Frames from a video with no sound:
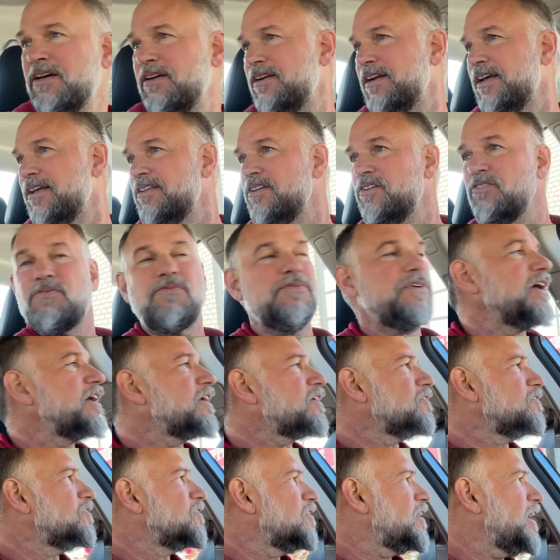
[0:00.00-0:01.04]
Now this
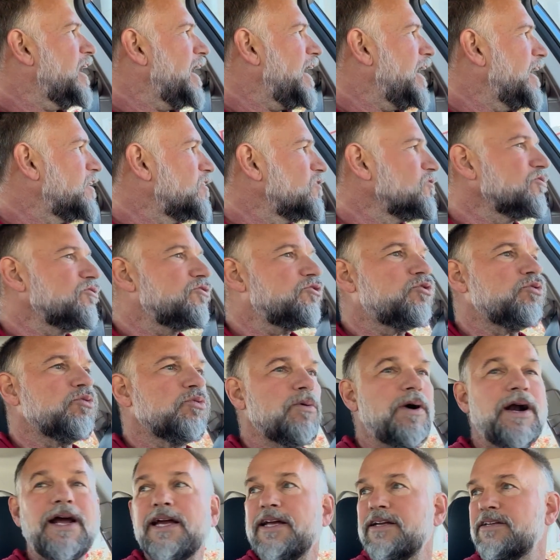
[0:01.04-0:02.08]
vehicle handles
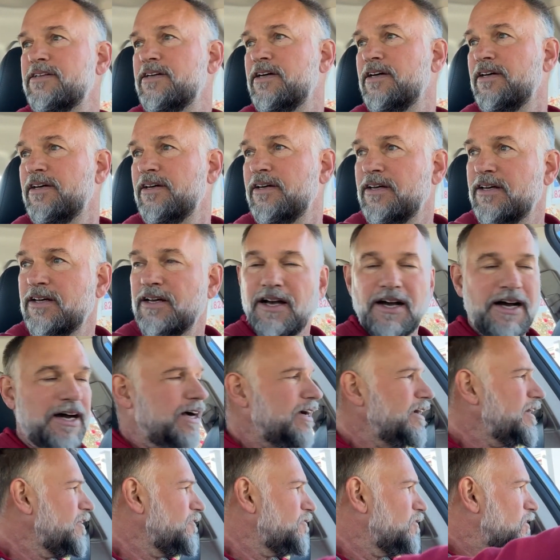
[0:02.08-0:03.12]
great.
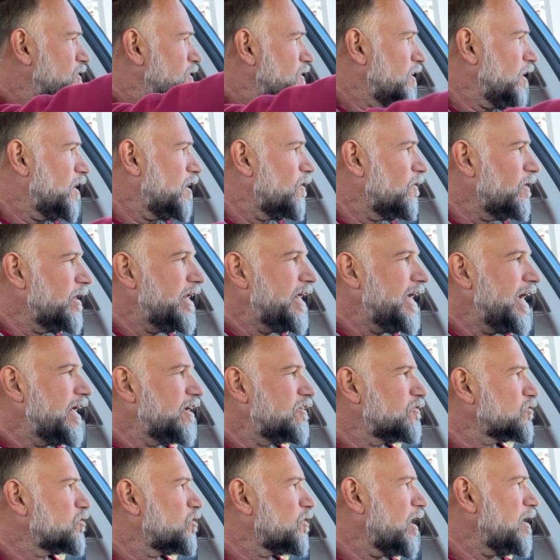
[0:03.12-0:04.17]
Even, you know, it
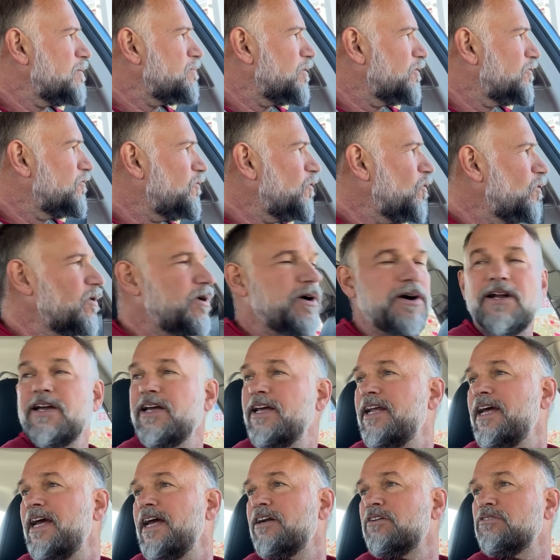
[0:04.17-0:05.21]
handled great before.
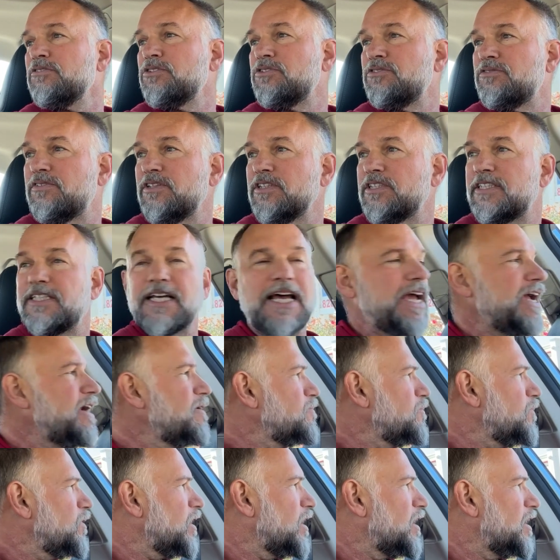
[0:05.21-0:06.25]
It handles the same,